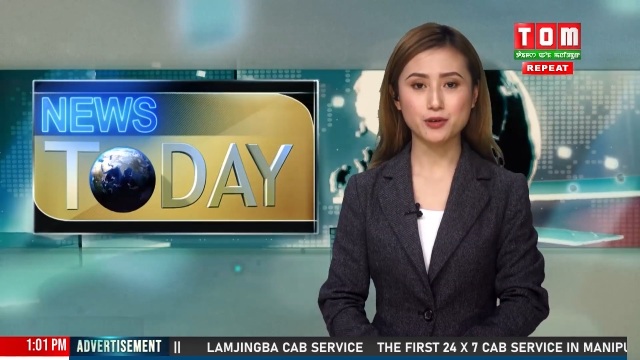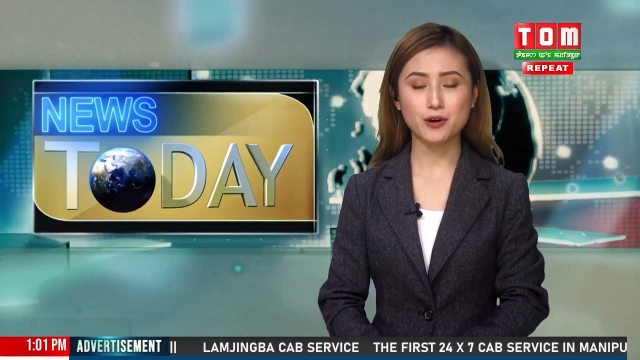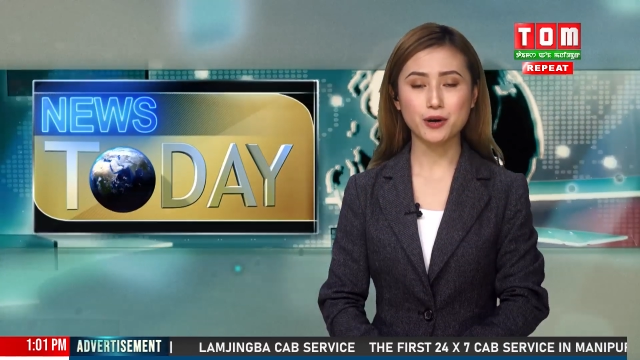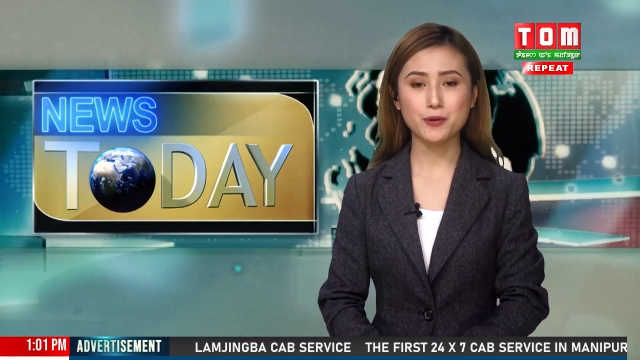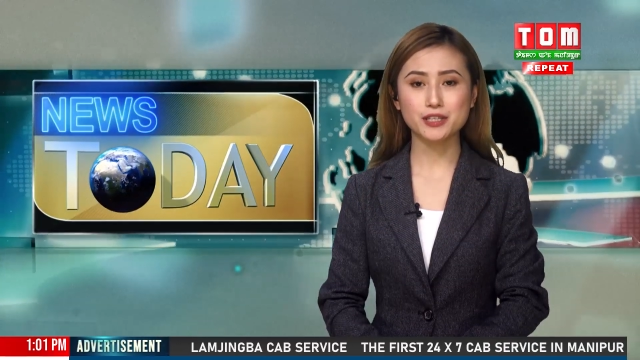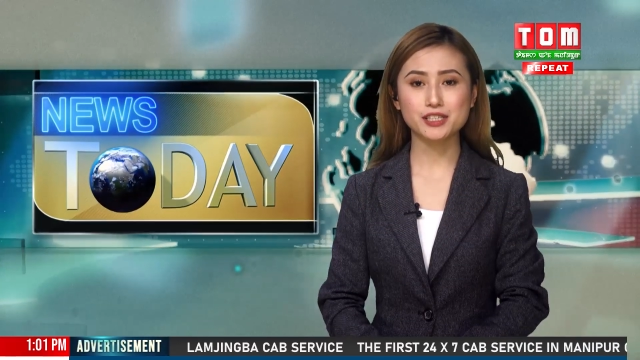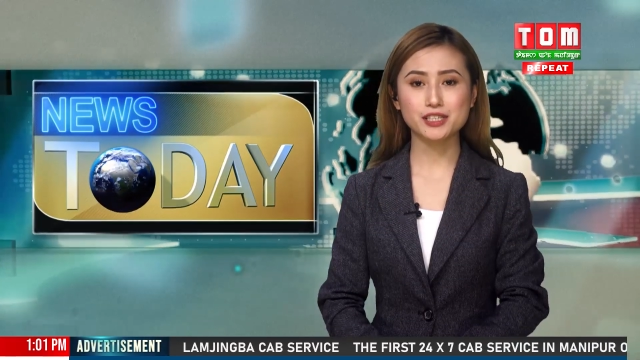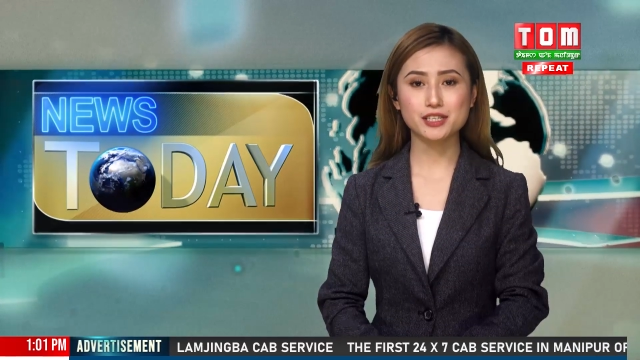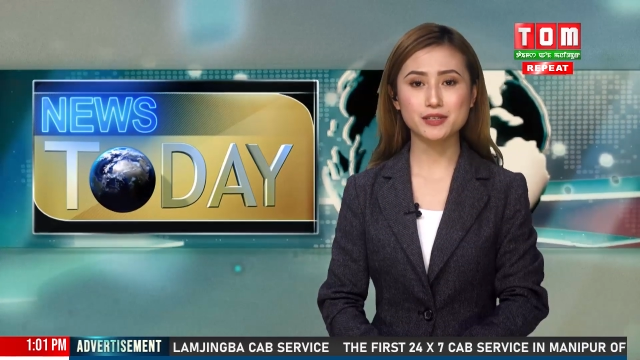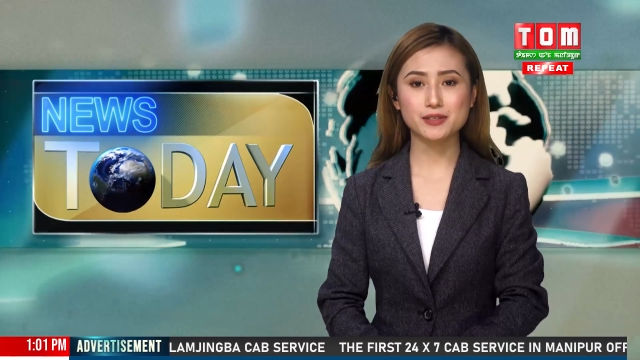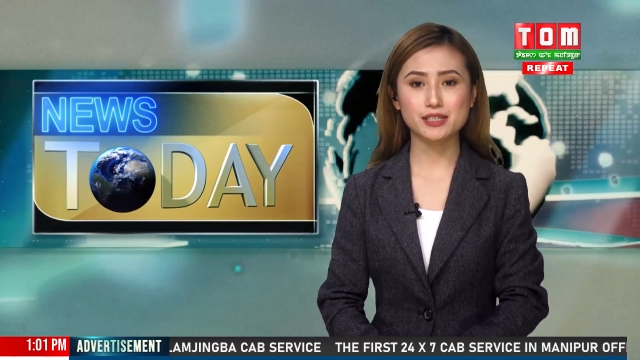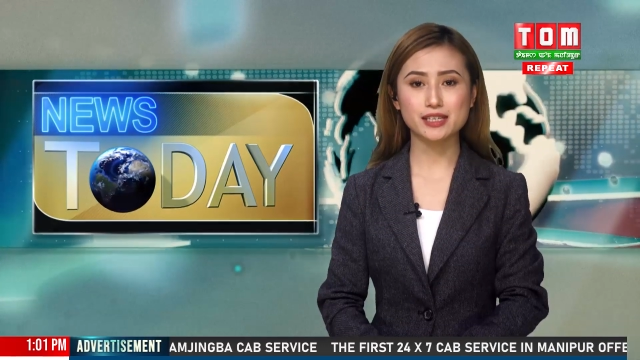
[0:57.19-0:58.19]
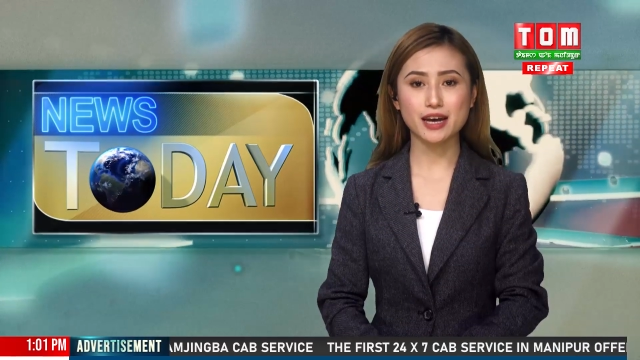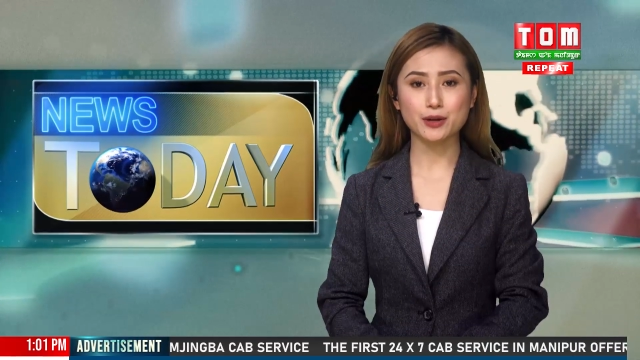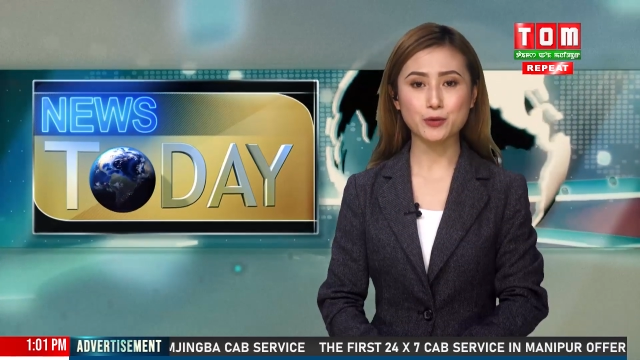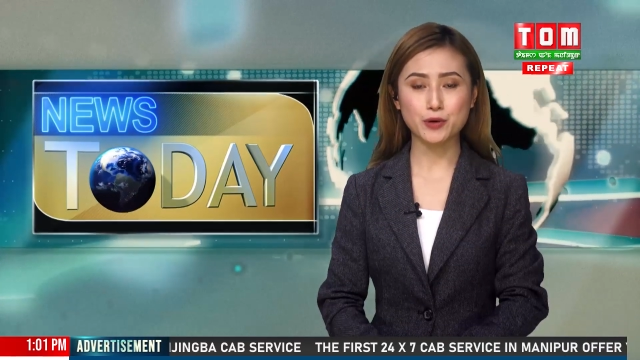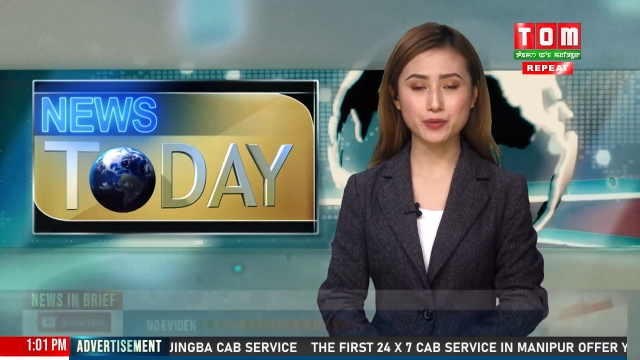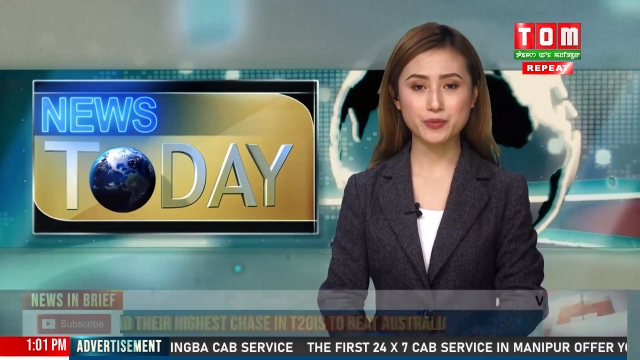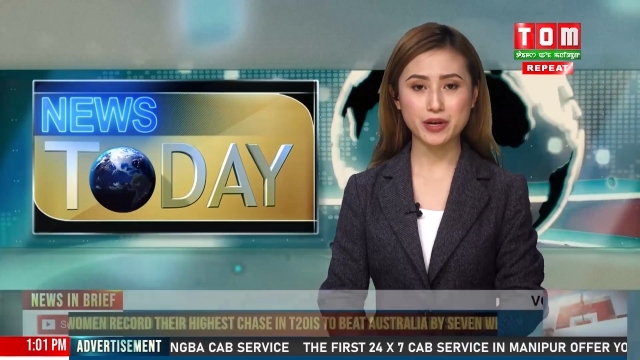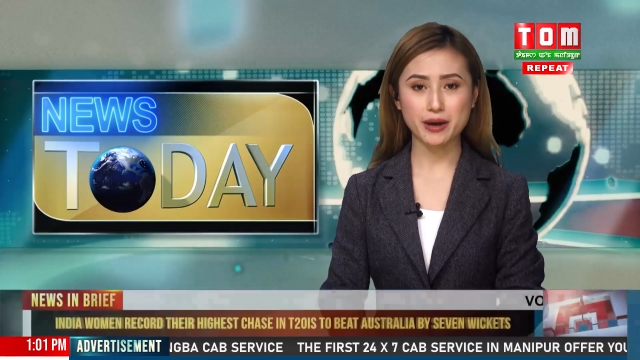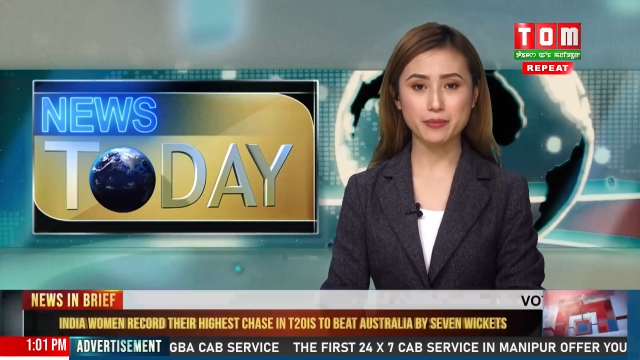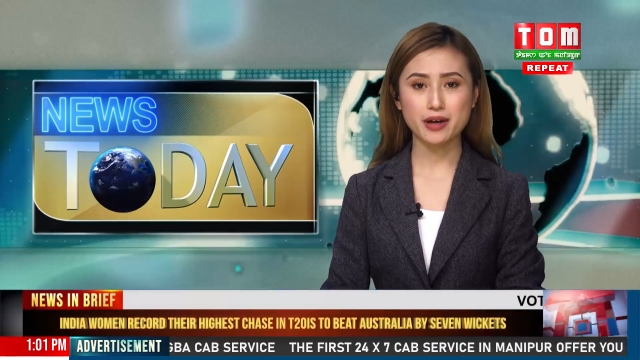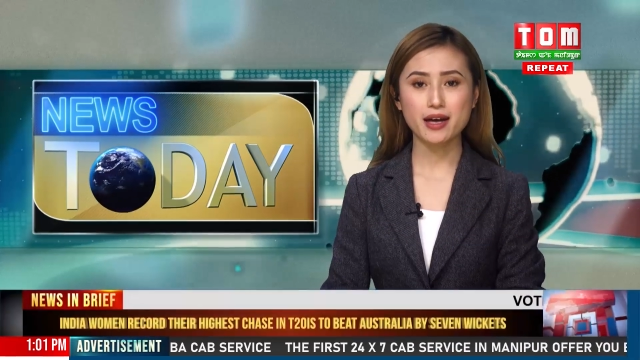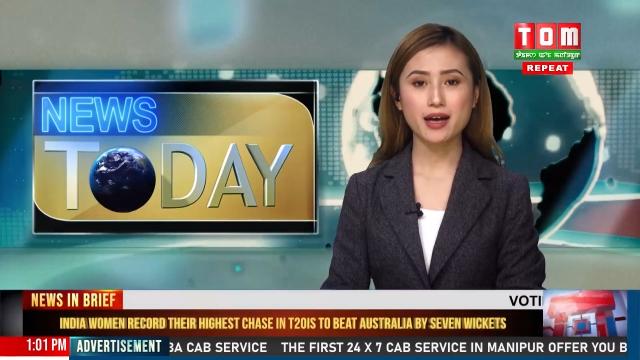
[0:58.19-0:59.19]
You are watching the news today at one p
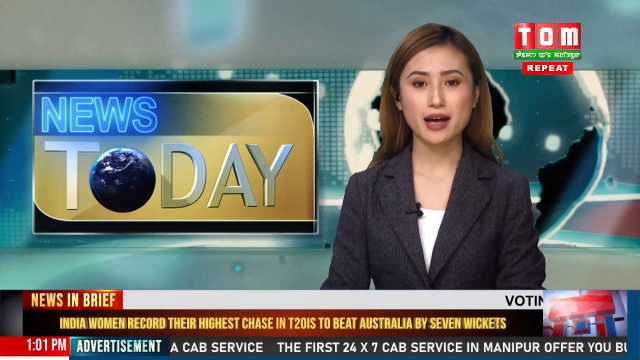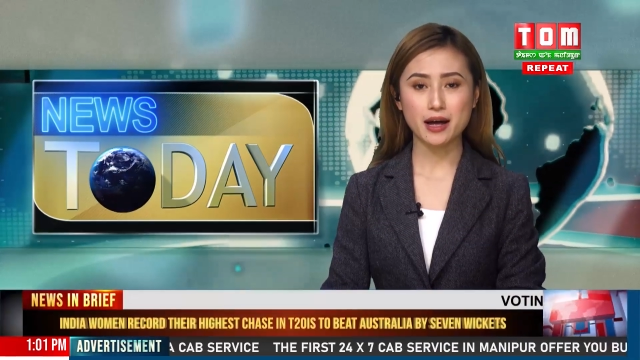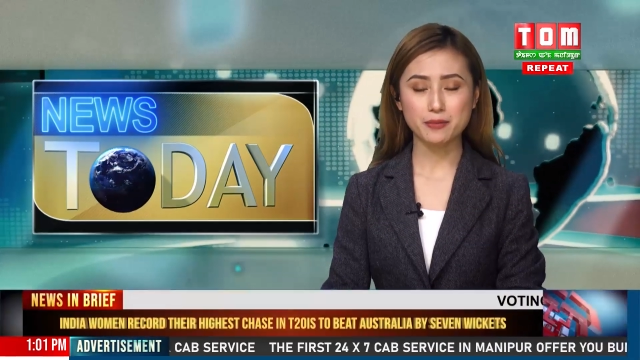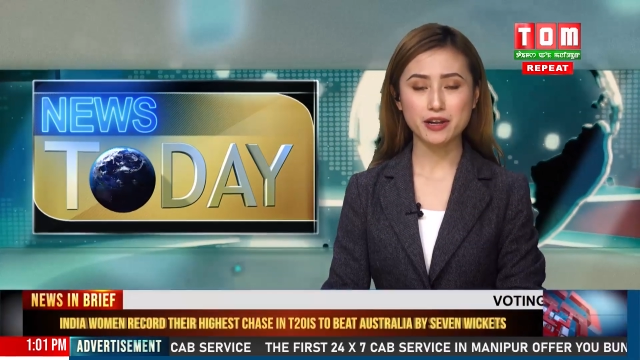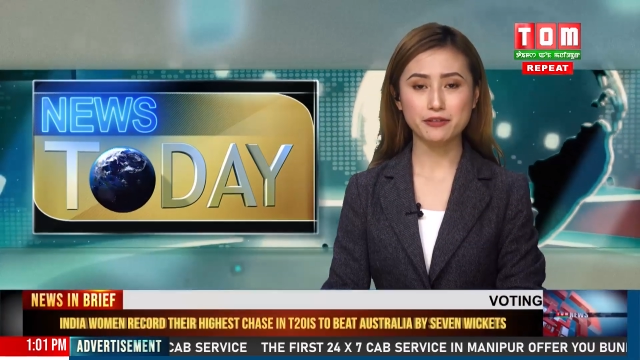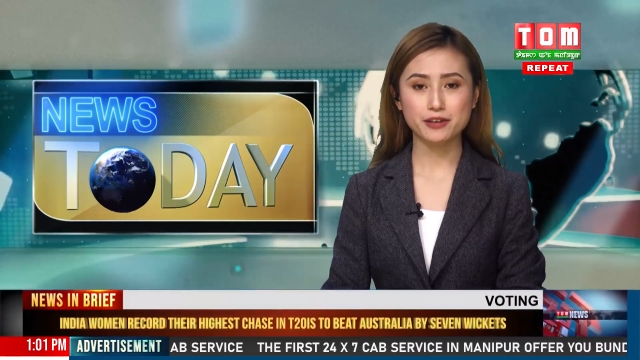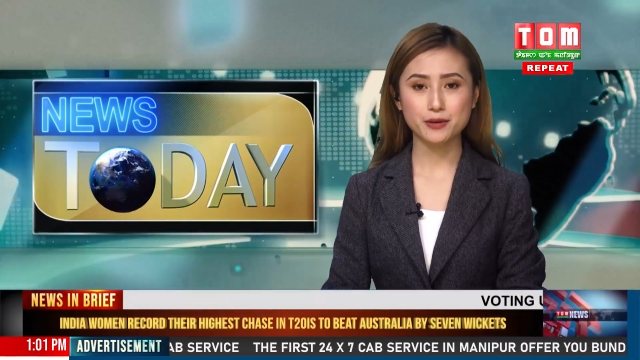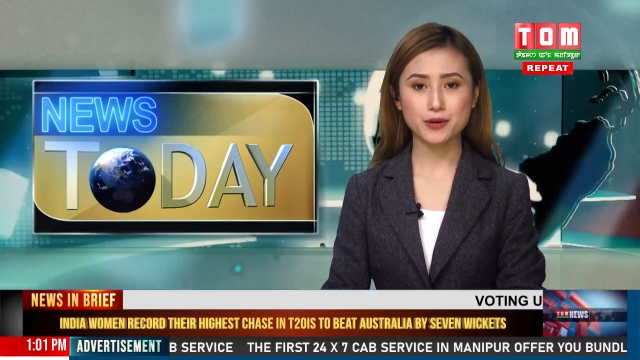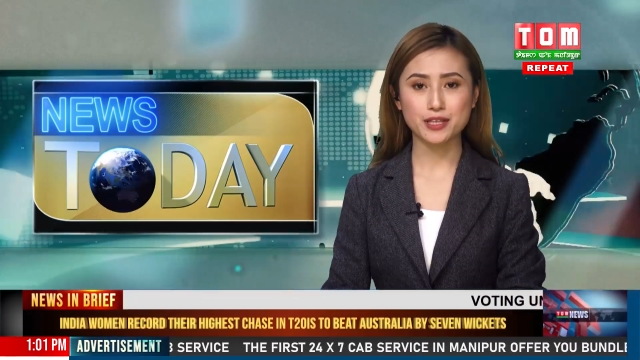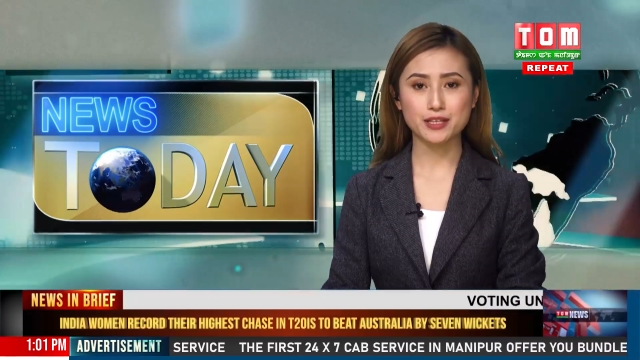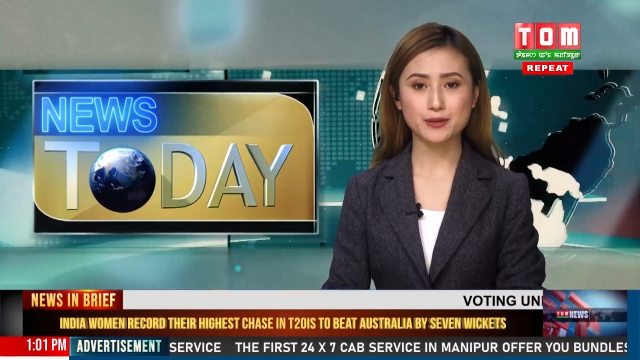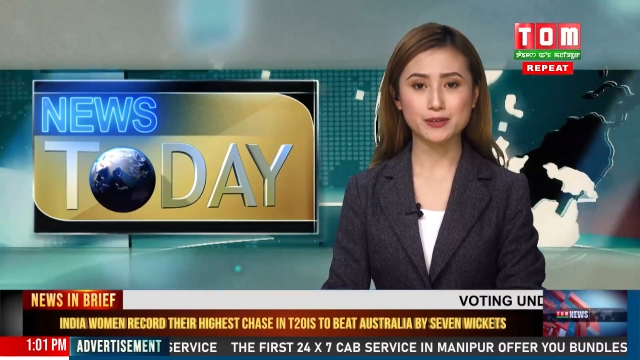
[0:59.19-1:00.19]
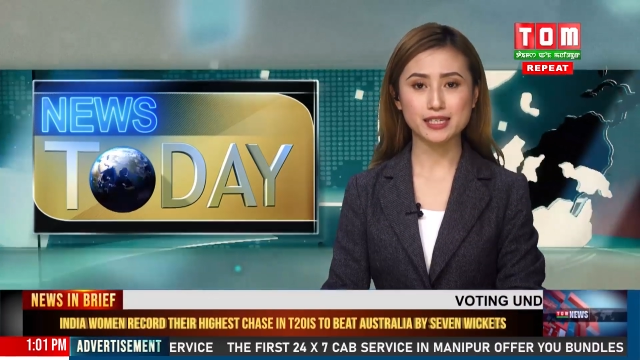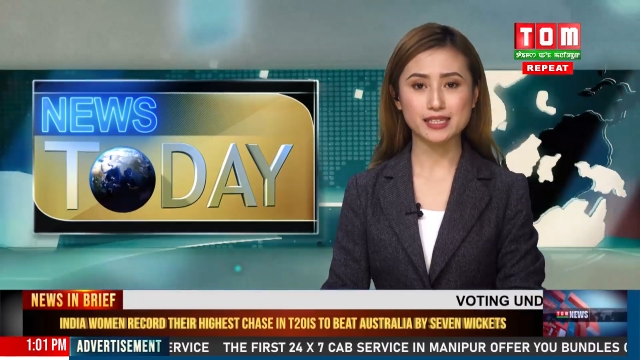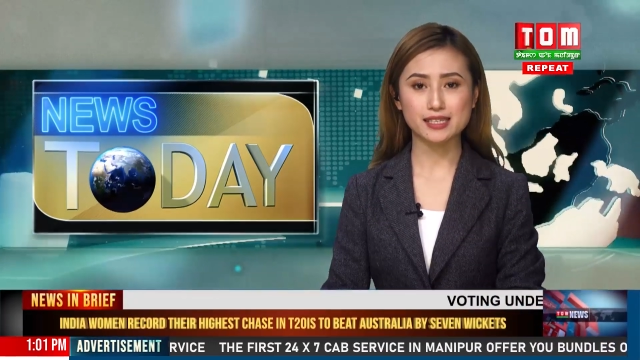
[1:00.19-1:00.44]
m I'm Loving with the news